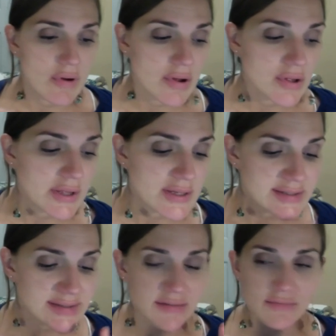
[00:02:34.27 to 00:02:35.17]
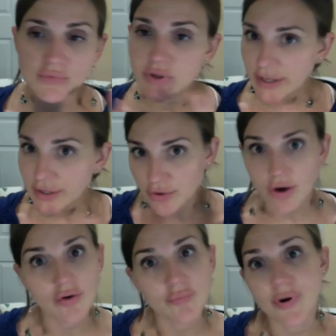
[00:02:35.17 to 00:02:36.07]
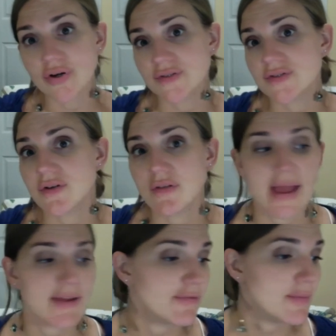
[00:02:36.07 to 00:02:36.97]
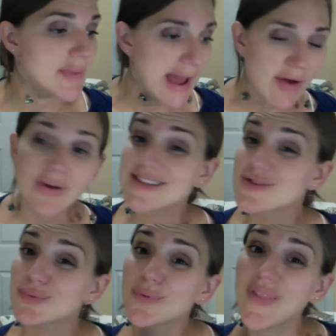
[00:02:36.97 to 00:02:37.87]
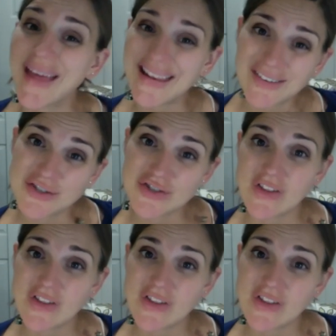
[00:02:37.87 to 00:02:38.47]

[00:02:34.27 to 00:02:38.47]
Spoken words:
is look at your own personal life from now and through the end of July.